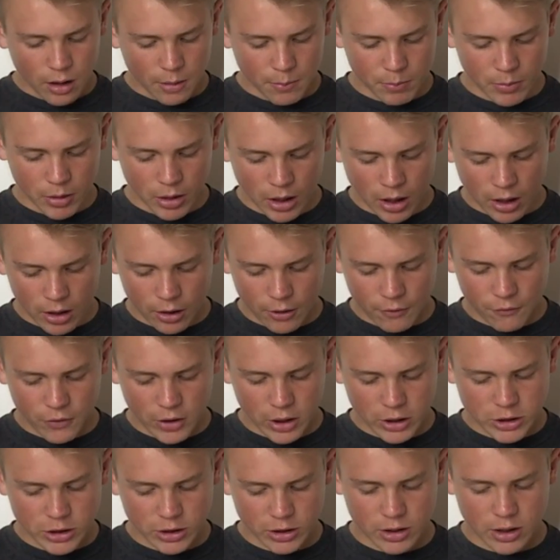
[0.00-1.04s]
You got your
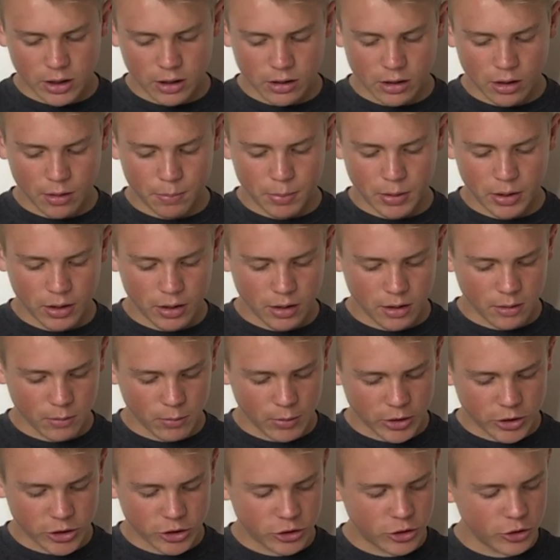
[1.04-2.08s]
function keys up here,
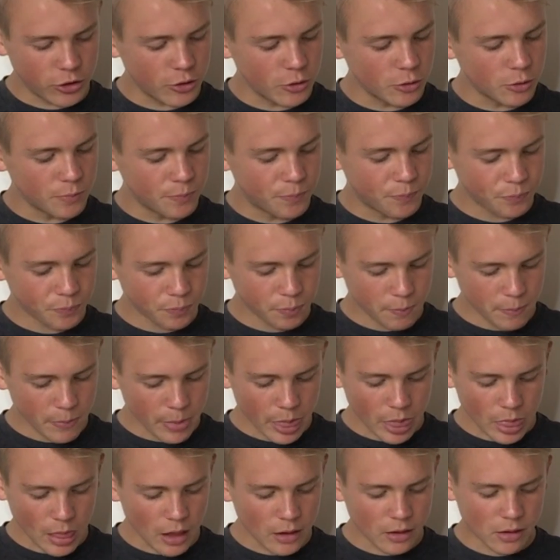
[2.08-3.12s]
which do
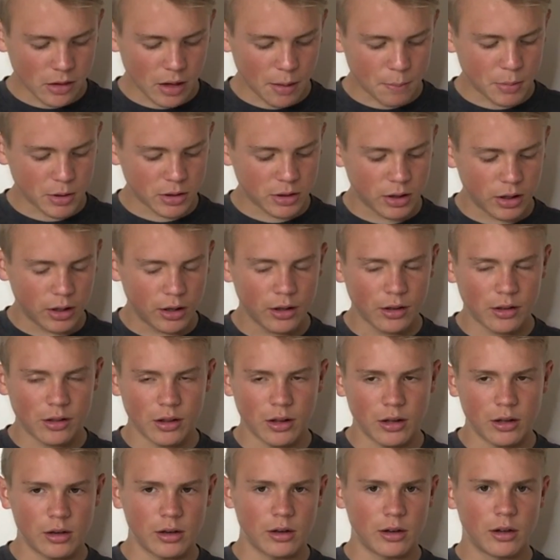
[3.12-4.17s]
separate things
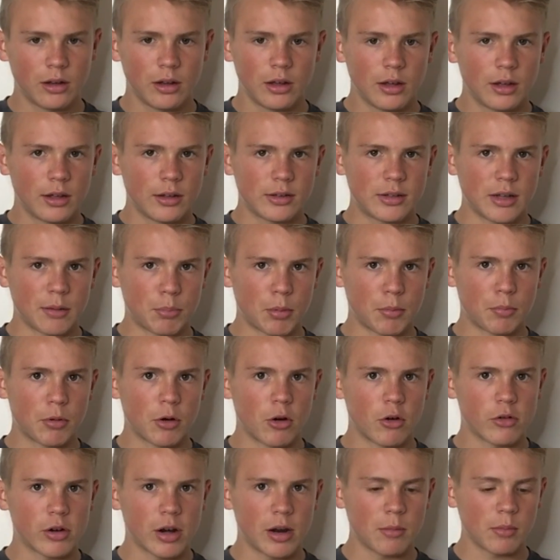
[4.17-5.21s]
in separate
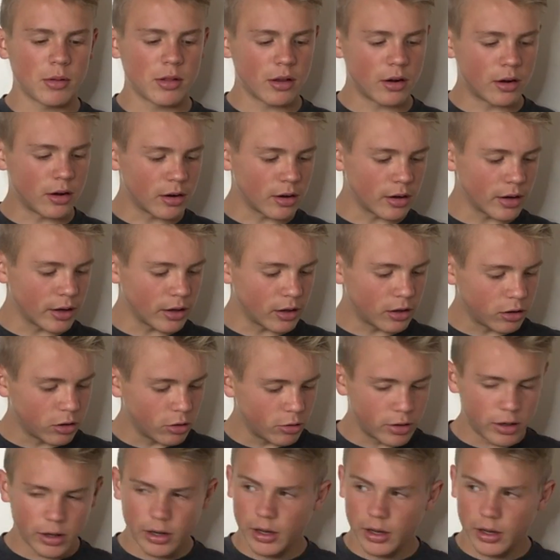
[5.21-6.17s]
programs that are included